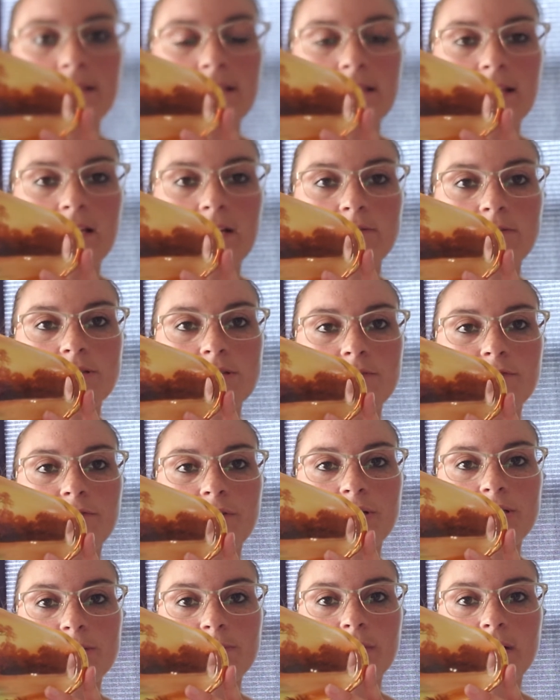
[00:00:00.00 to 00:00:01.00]
that was the
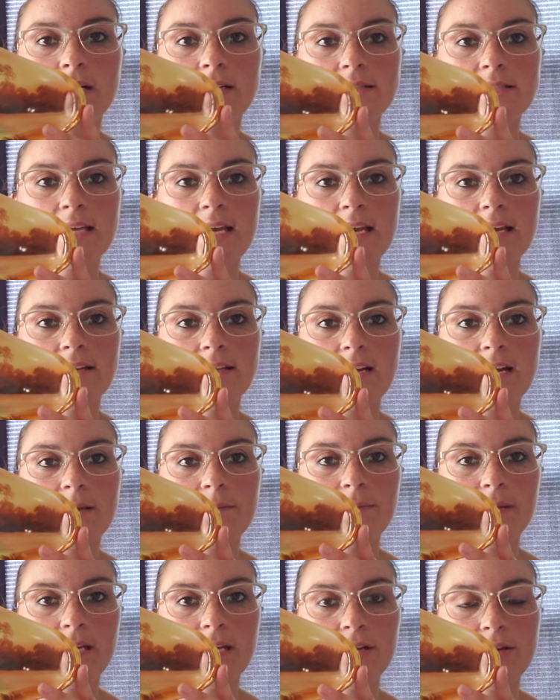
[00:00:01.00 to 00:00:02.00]
first box, and I
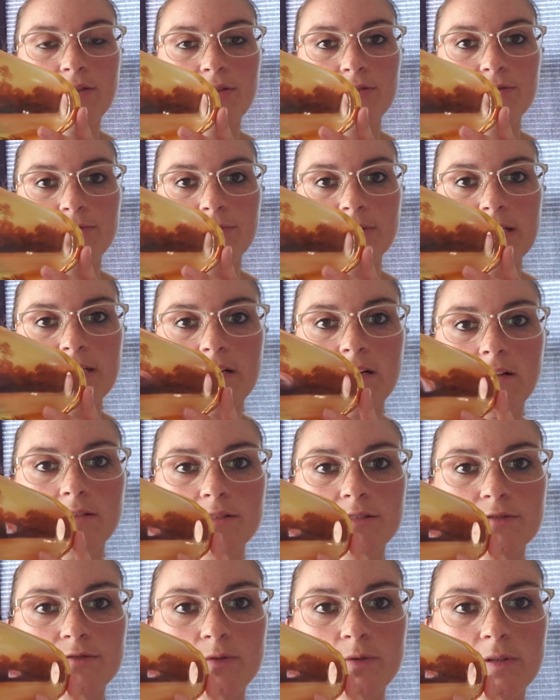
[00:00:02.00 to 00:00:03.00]
paid
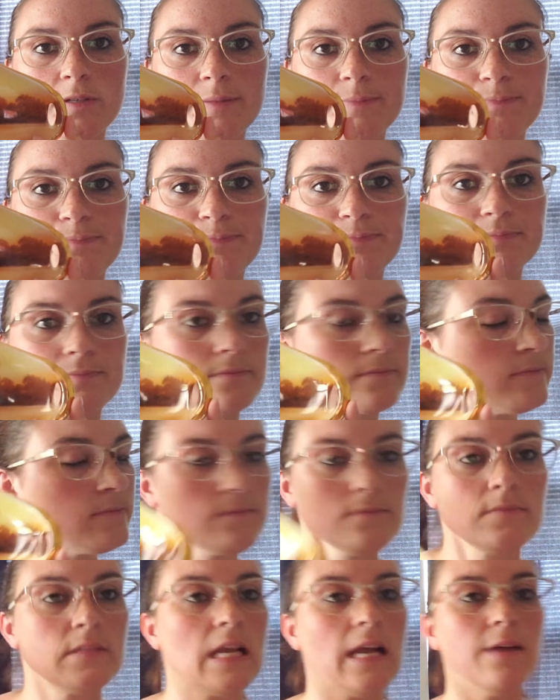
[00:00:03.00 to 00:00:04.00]
$3 for it.
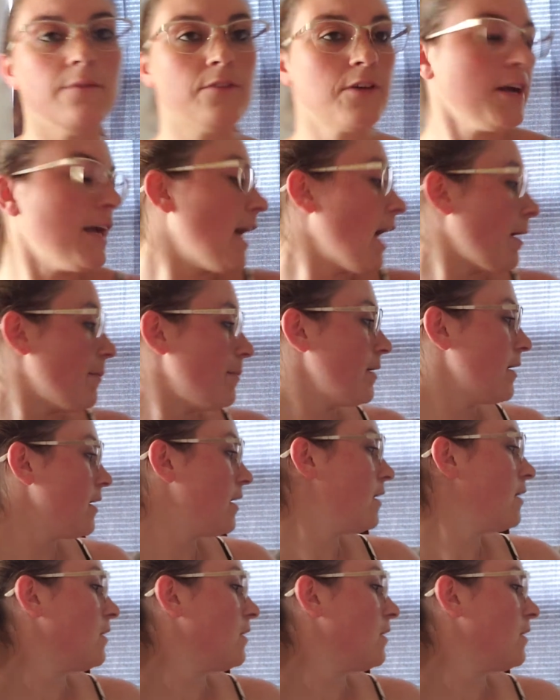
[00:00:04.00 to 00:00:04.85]
I'm very happy